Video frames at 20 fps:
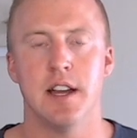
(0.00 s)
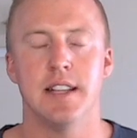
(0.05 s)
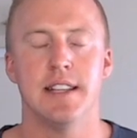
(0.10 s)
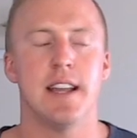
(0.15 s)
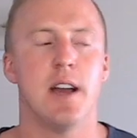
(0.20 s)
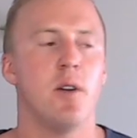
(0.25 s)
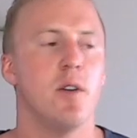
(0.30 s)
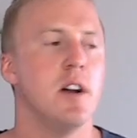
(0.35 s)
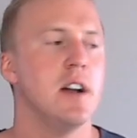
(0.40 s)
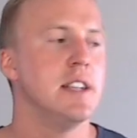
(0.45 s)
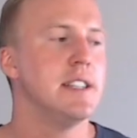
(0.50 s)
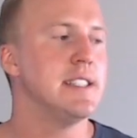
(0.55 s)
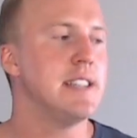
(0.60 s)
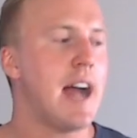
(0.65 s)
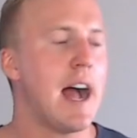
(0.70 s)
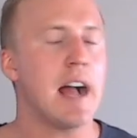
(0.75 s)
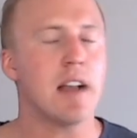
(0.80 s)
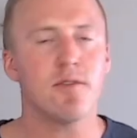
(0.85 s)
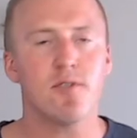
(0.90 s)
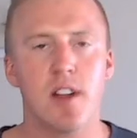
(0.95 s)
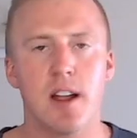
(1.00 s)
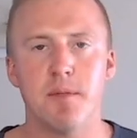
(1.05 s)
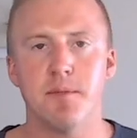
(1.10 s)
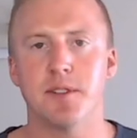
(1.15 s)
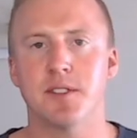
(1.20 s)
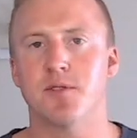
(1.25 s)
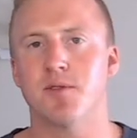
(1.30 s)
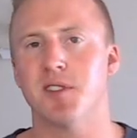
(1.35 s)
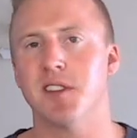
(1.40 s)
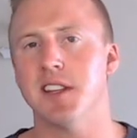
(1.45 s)
Now, non-REM
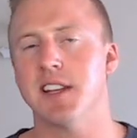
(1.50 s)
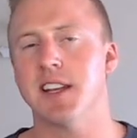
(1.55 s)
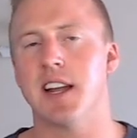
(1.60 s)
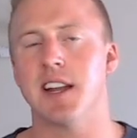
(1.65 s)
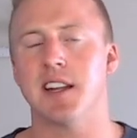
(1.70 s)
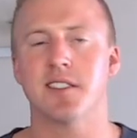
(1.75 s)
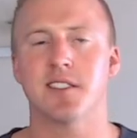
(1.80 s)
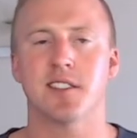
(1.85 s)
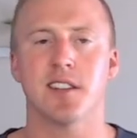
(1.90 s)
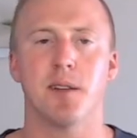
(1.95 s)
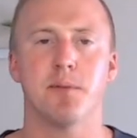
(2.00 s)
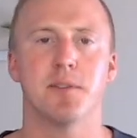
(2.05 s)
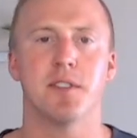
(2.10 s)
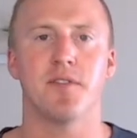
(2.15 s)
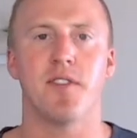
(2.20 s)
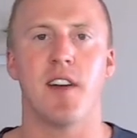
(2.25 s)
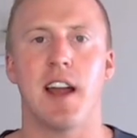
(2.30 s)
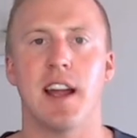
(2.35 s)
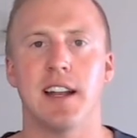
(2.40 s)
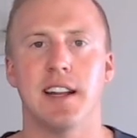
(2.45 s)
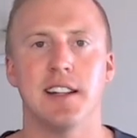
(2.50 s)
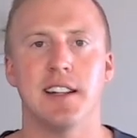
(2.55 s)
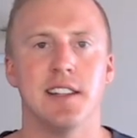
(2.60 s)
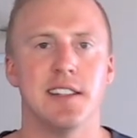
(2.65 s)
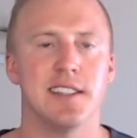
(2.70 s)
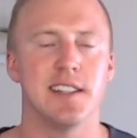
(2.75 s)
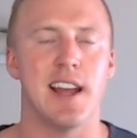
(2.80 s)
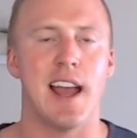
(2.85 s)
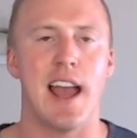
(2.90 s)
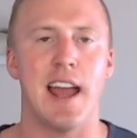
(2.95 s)
is really kind of subdivided
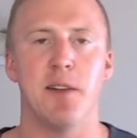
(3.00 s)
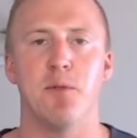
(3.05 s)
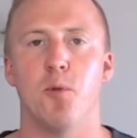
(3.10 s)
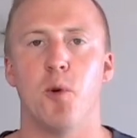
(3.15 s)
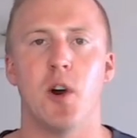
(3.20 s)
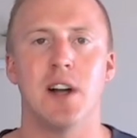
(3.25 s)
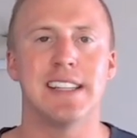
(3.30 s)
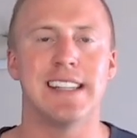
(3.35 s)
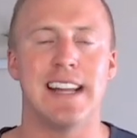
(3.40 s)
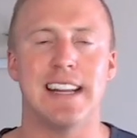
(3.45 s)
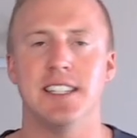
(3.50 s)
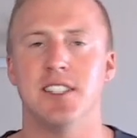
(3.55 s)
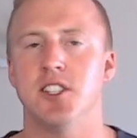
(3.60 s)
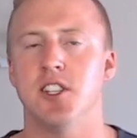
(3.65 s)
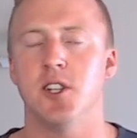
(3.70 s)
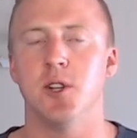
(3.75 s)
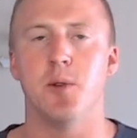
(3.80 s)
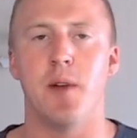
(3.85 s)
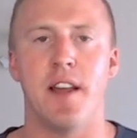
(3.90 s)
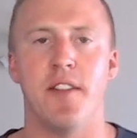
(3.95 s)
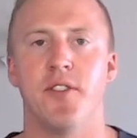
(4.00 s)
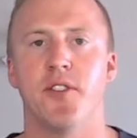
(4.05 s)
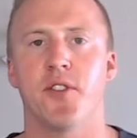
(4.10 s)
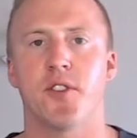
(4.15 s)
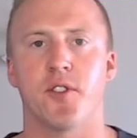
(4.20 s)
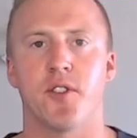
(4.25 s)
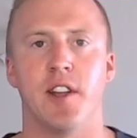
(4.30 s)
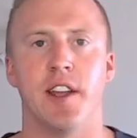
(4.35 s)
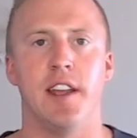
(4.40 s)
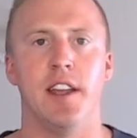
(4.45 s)
into N1, N2,
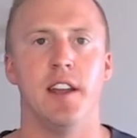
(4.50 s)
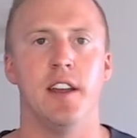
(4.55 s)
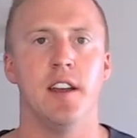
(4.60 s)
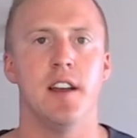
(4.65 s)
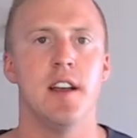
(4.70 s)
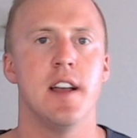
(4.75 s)
N3,